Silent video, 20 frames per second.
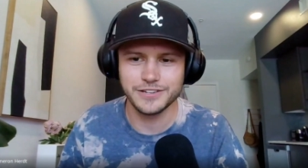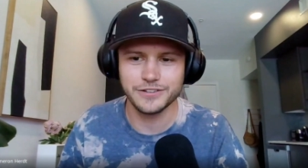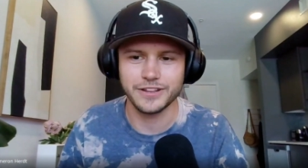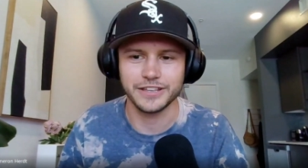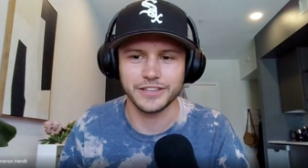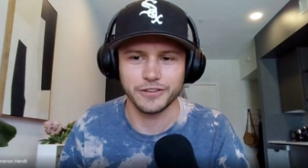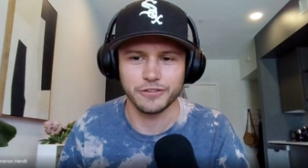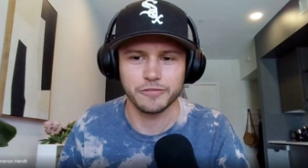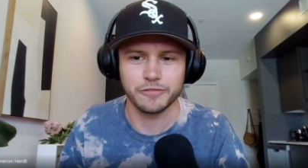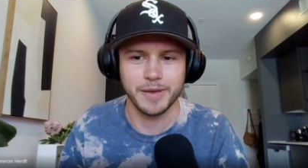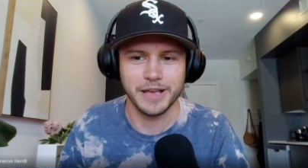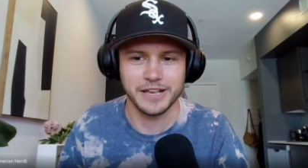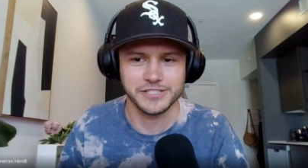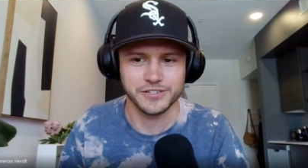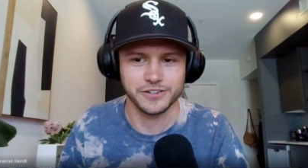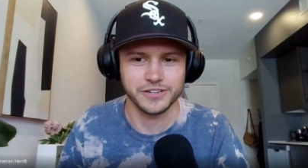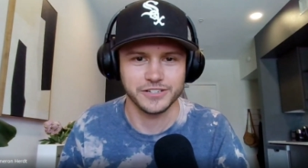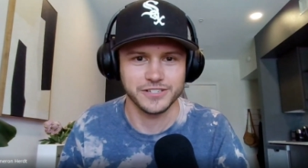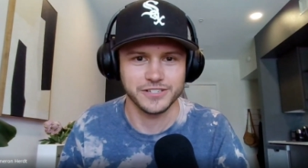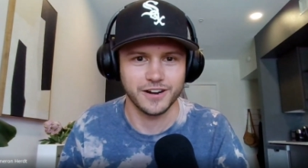I do like youth
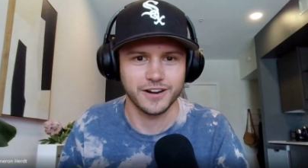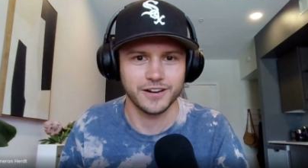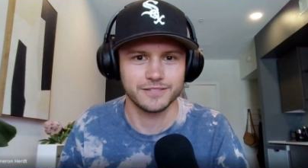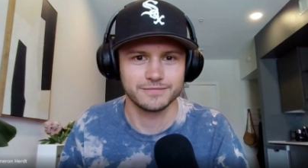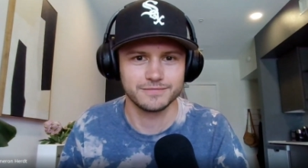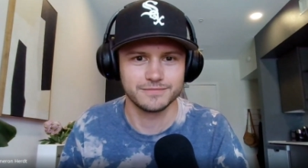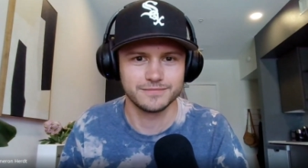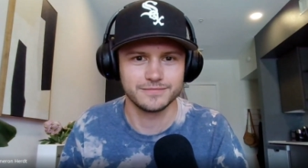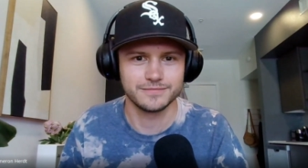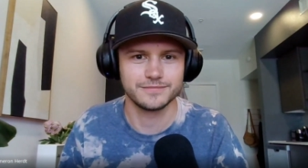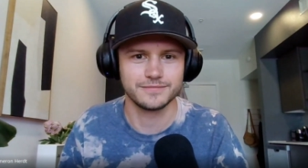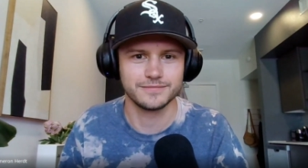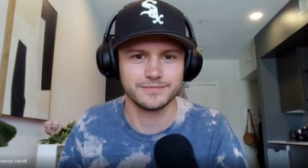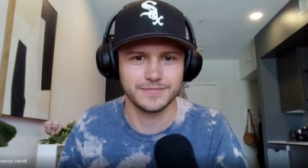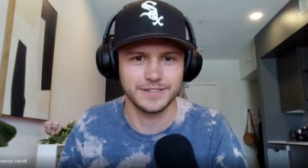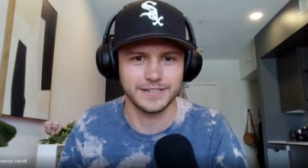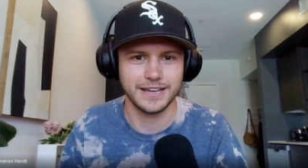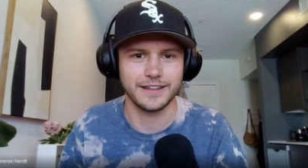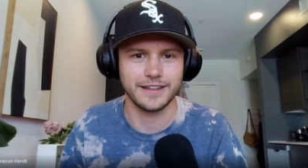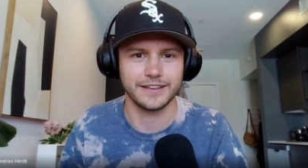pastor guitar.
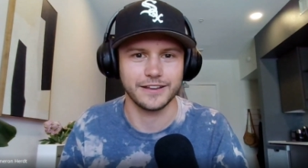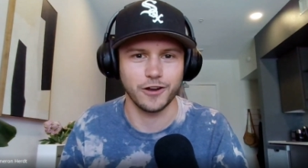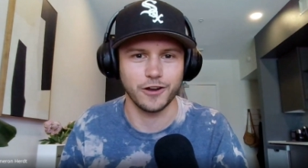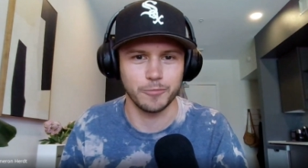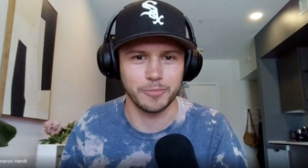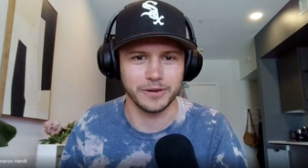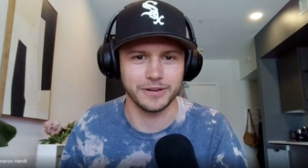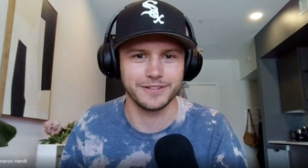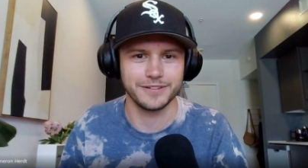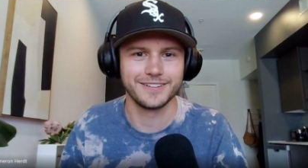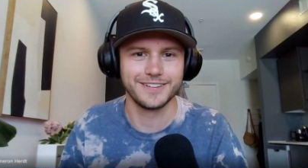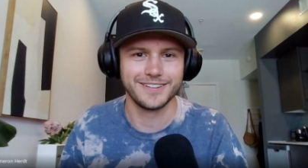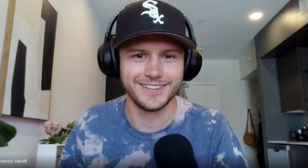got like open,